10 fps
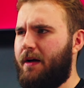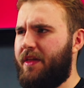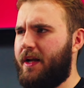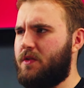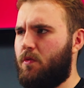I
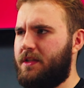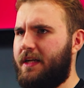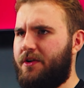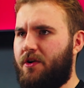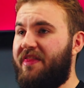think it's warranted
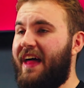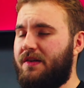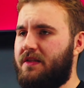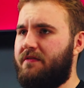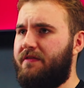under a
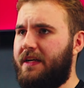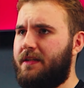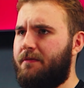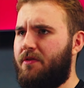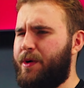thousand
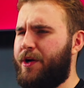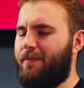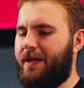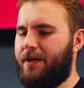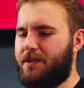feet, 300
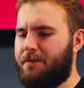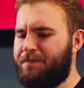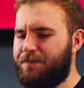meters.